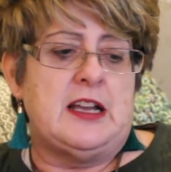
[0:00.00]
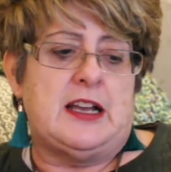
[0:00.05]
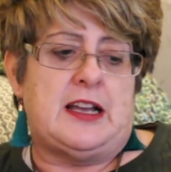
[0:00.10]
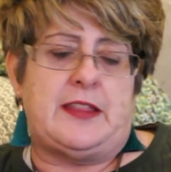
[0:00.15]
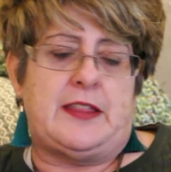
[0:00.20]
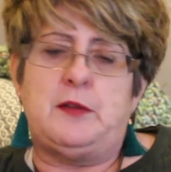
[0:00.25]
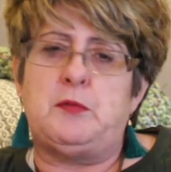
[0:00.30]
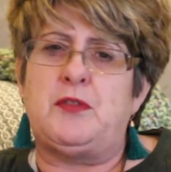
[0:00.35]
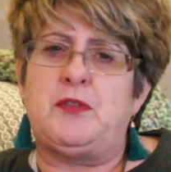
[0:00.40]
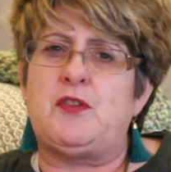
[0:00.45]
I
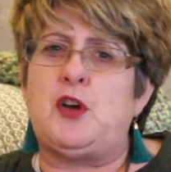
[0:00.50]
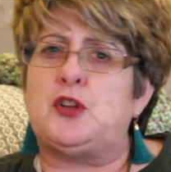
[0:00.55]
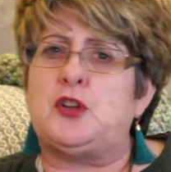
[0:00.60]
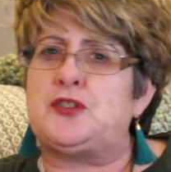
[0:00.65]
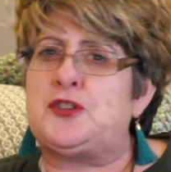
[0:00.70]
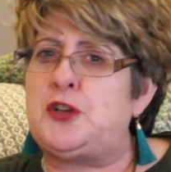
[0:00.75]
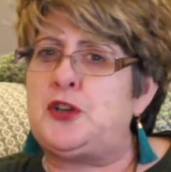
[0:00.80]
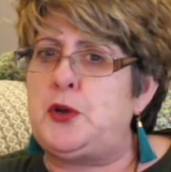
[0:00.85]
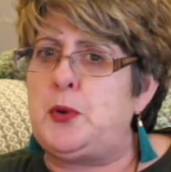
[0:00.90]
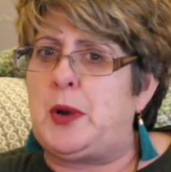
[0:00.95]
think we've got
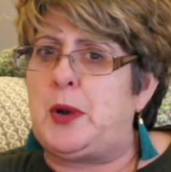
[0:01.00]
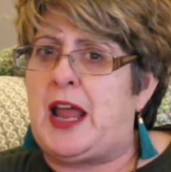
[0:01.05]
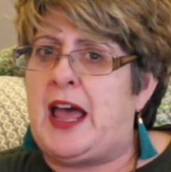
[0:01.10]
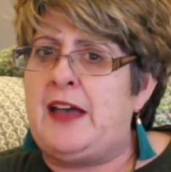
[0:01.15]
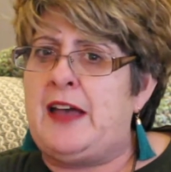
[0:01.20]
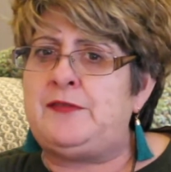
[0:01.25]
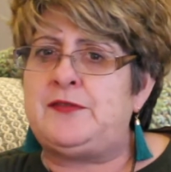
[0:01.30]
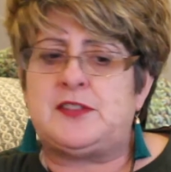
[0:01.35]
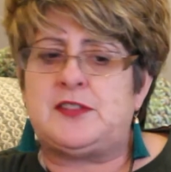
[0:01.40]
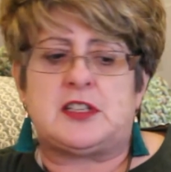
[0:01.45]
two
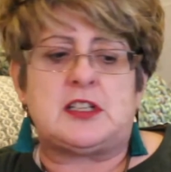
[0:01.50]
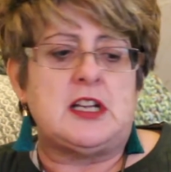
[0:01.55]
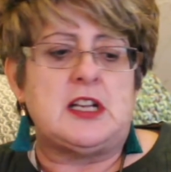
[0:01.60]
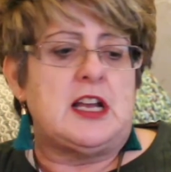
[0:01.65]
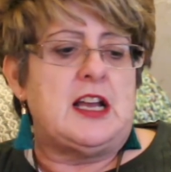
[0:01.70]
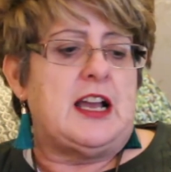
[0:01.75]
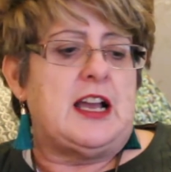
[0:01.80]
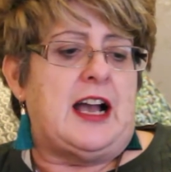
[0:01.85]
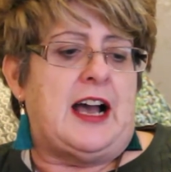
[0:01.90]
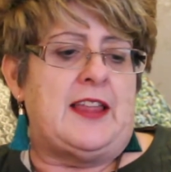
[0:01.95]
left
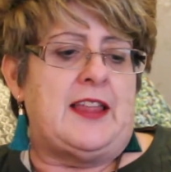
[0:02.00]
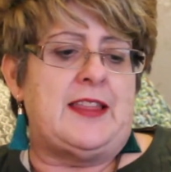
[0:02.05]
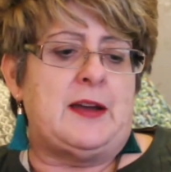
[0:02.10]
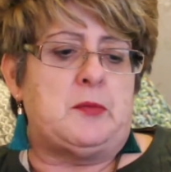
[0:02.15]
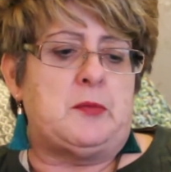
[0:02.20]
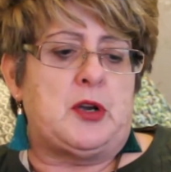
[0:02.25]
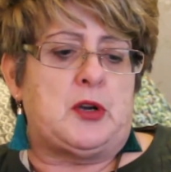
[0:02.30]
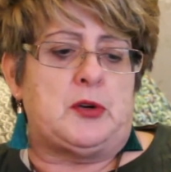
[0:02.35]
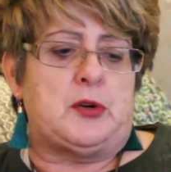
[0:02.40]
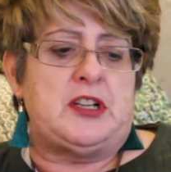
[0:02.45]
and
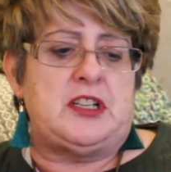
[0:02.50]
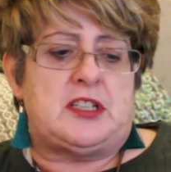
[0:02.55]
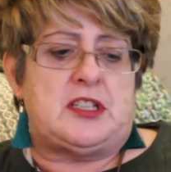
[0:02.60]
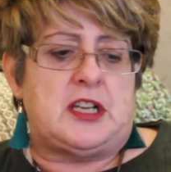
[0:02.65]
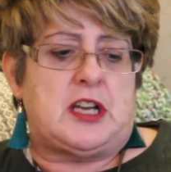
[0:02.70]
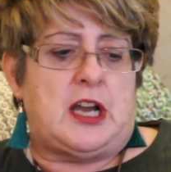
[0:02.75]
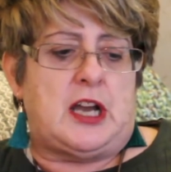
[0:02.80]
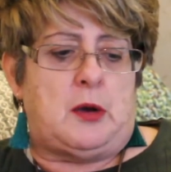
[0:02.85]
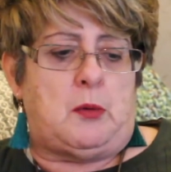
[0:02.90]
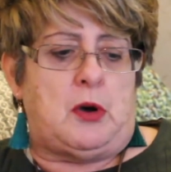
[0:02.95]
then we're going to
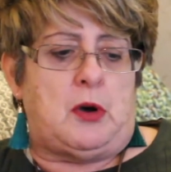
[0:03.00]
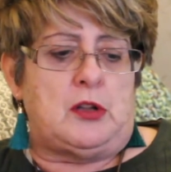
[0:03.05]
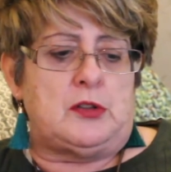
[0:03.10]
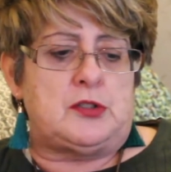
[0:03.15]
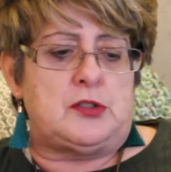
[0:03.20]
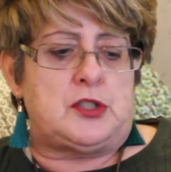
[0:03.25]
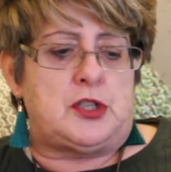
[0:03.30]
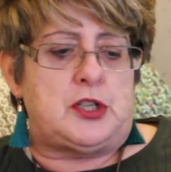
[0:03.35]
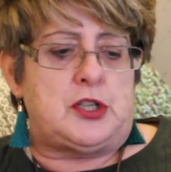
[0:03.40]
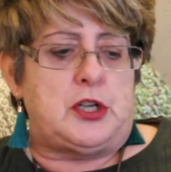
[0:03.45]
go
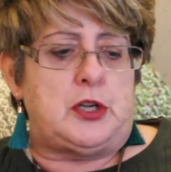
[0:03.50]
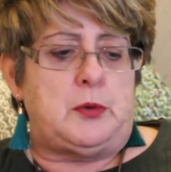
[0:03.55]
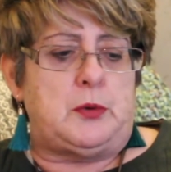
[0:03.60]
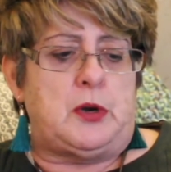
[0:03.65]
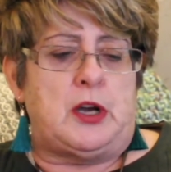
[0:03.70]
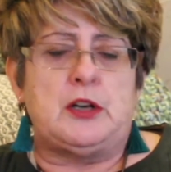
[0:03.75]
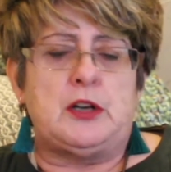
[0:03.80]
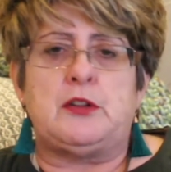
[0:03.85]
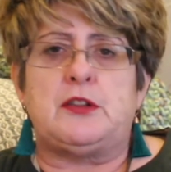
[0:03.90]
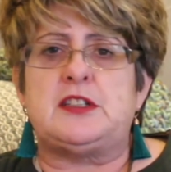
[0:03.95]
on to
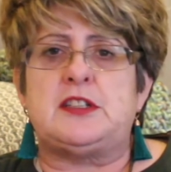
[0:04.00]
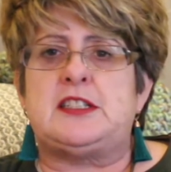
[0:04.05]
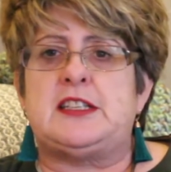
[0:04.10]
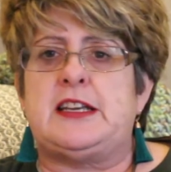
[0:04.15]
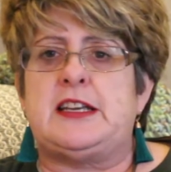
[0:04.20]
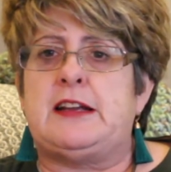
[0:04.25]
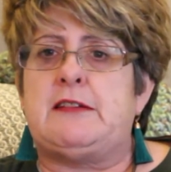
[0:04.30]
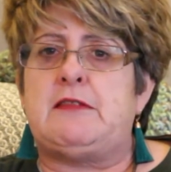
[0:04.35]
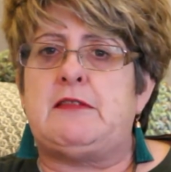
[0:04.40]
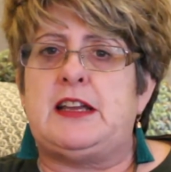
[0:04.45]
another
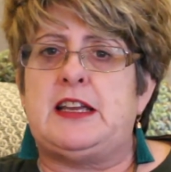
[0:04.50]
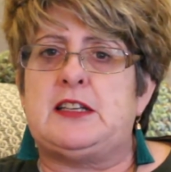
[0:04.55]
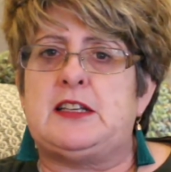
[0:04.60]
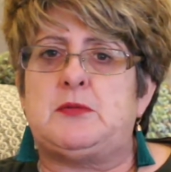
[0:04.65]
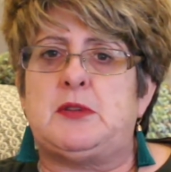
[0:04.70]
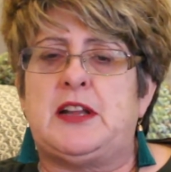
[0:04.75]
series.